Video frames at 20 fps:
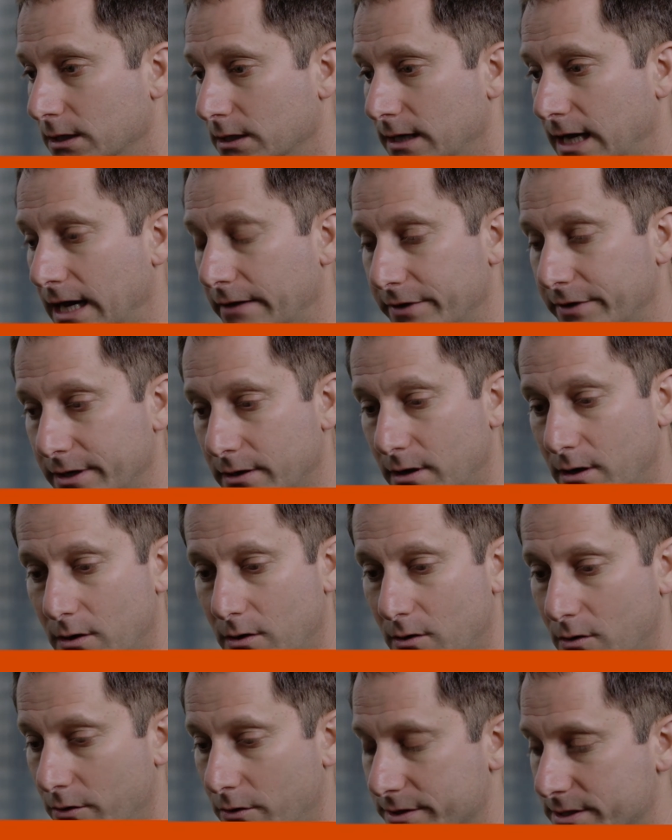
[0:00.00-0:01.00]
having
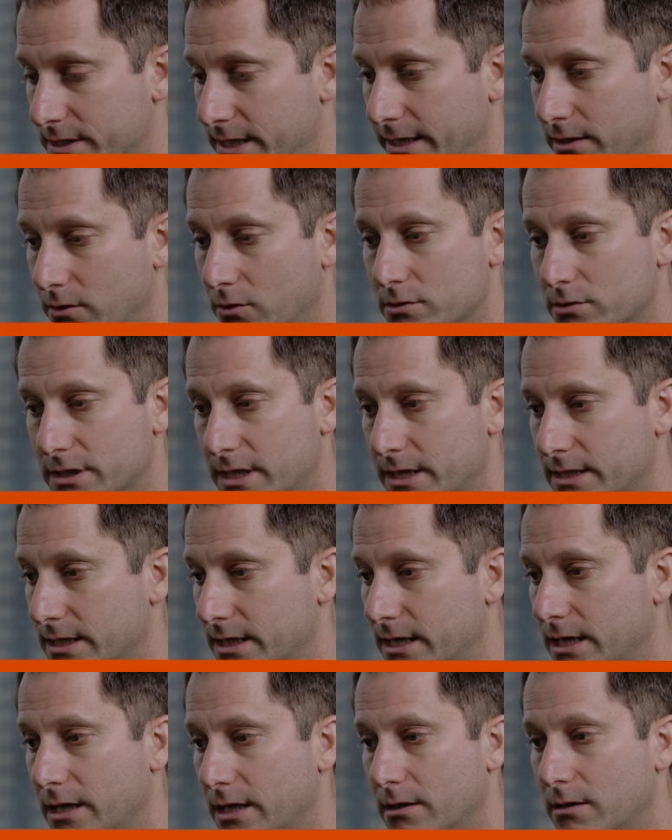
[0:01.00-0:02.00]
all the stakeholders get
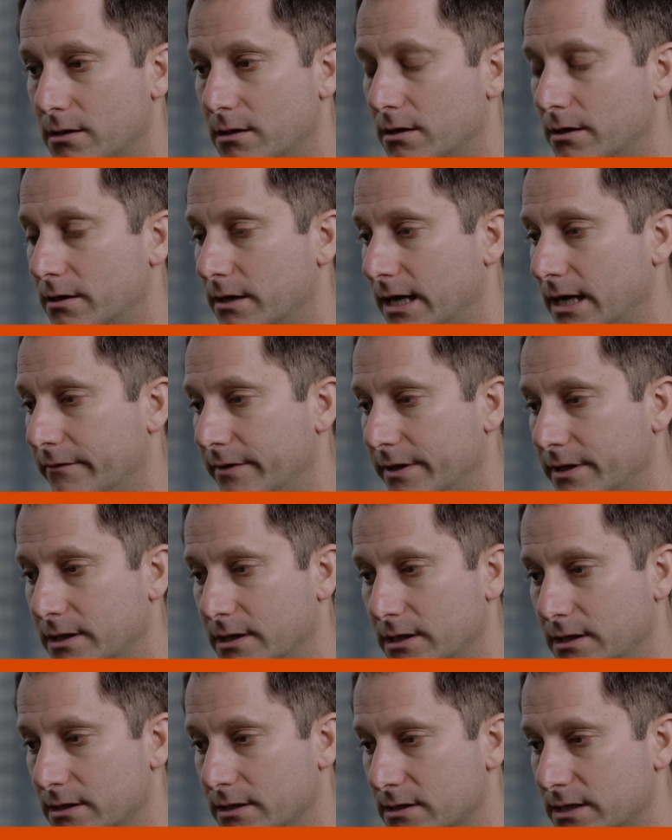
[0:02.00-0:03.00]
together, having
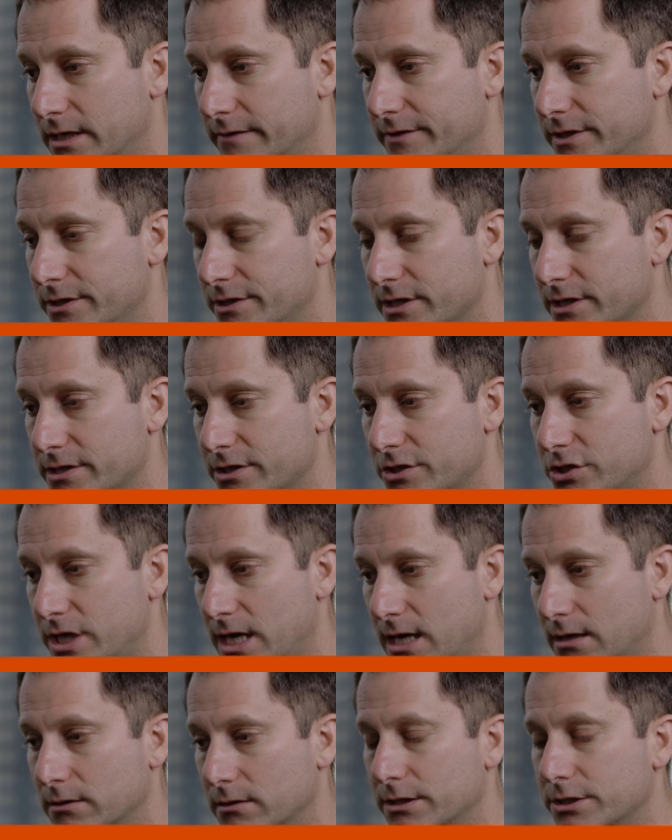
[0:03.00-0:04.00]
the Safety and Justice
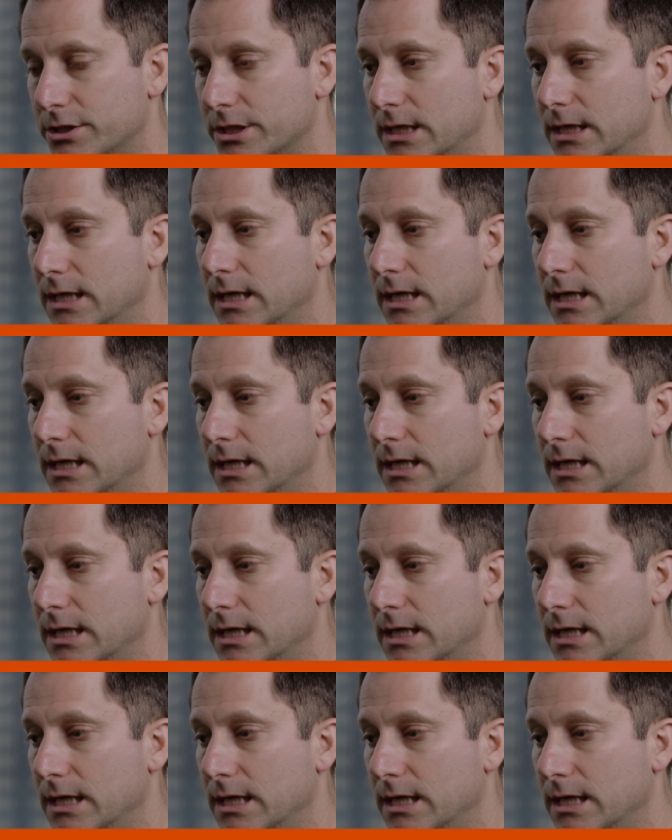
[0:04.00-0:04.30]
Challenge.